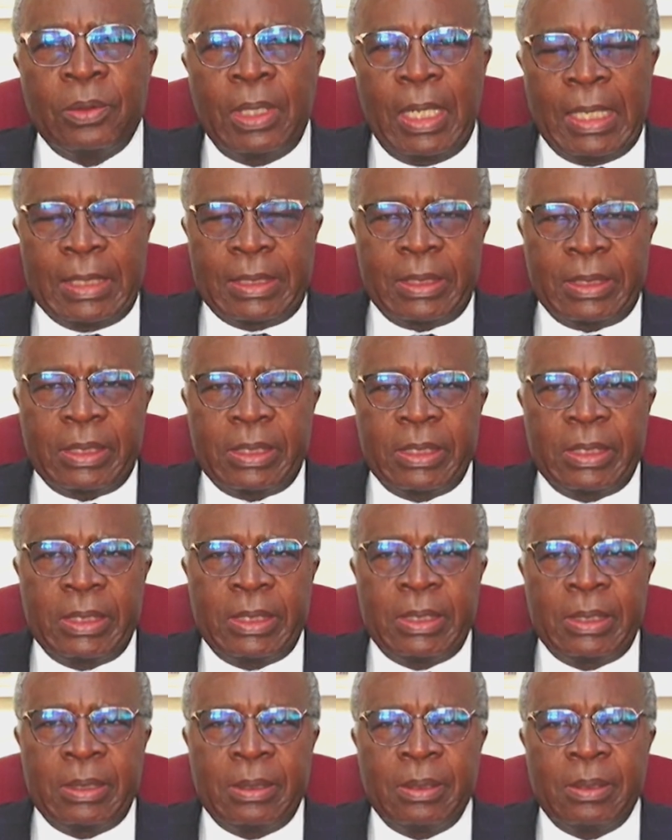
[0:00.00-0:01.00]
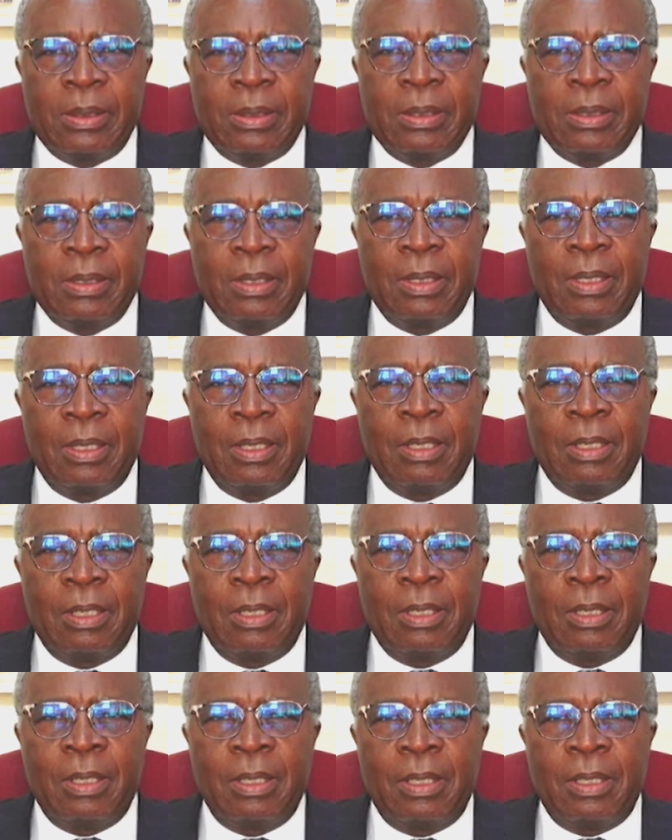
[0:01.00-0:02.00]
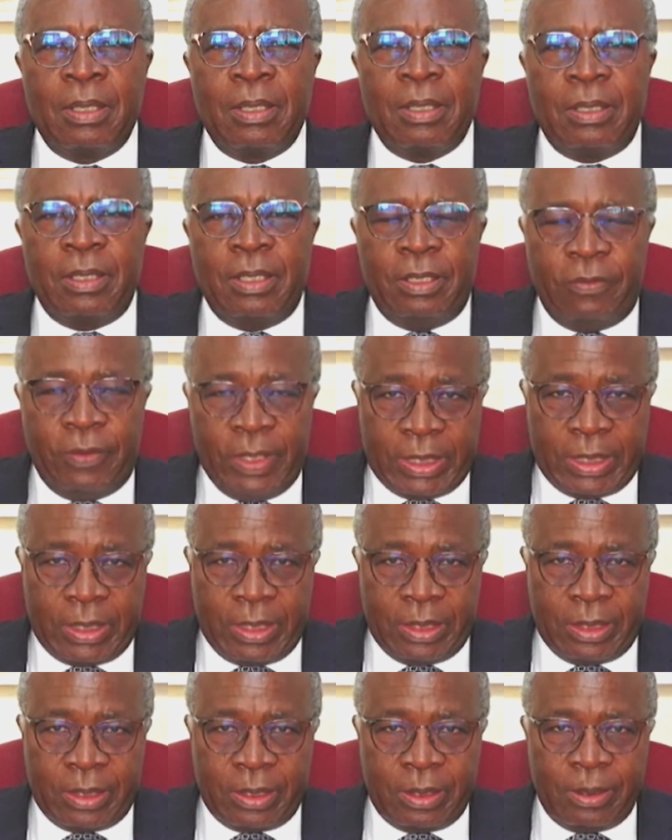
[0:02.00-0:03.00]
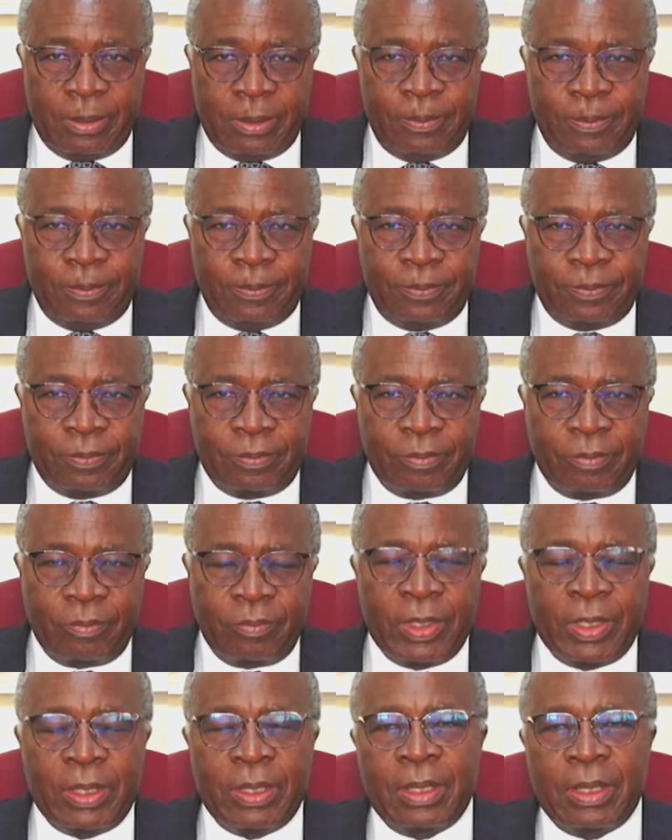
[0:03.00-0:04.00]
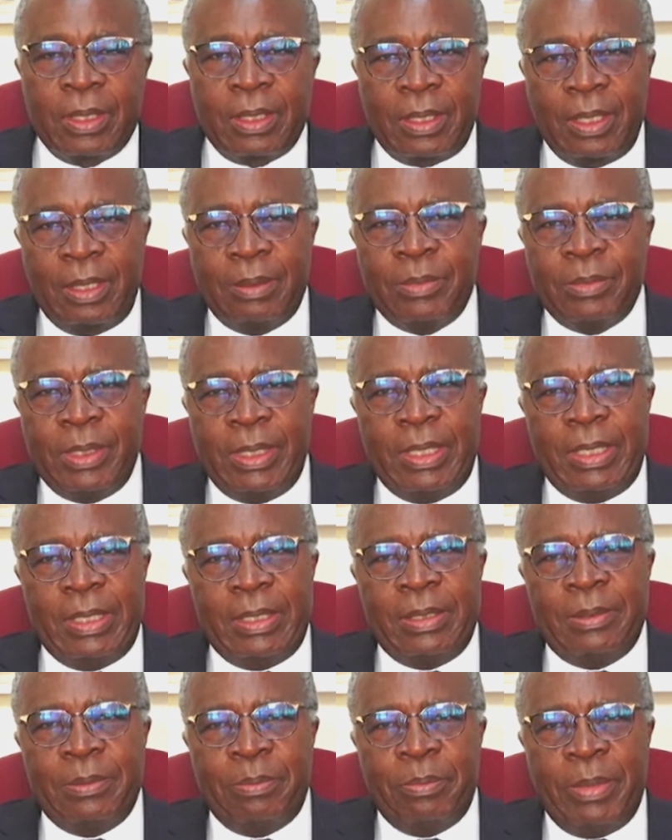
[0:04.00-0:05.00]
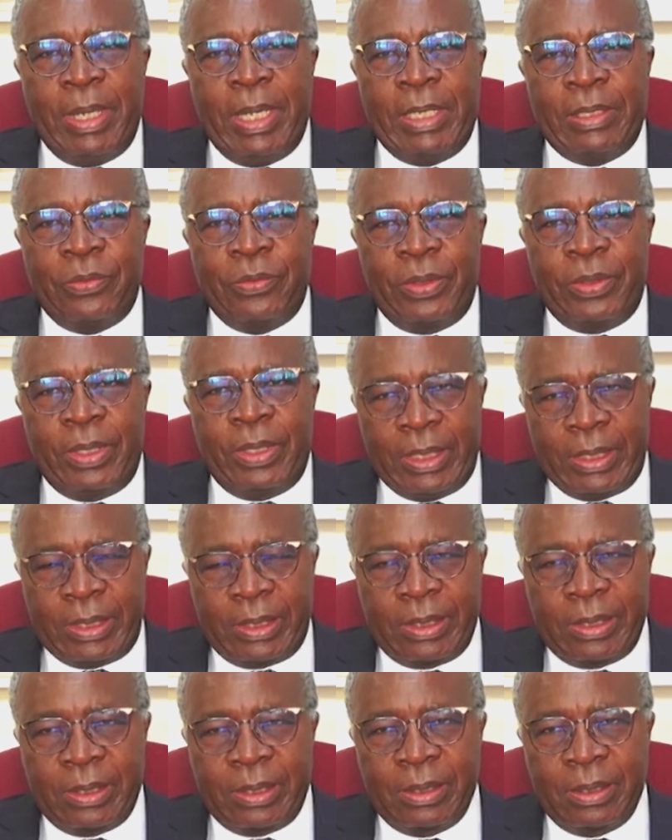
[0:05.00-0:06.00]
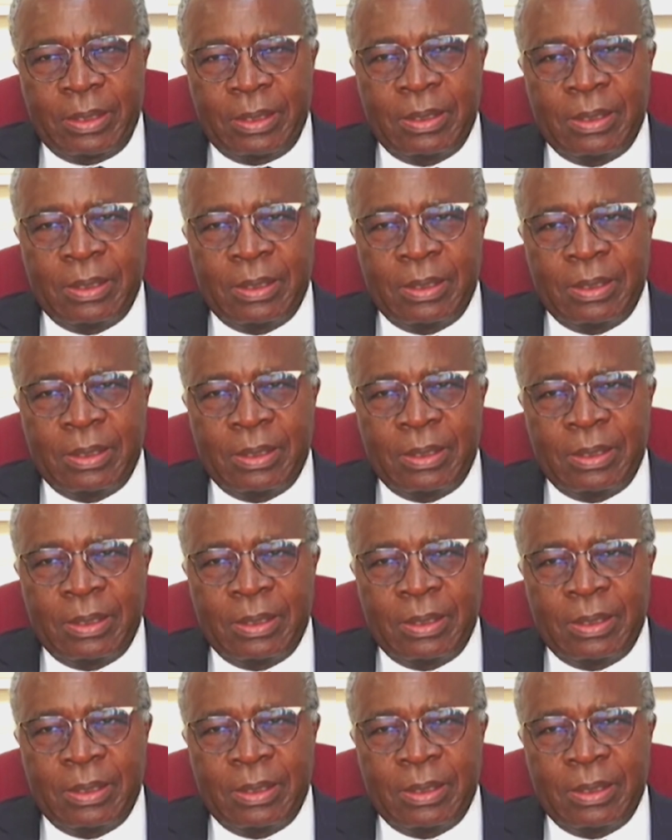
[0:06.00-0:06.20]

asking investors, come and mine with us.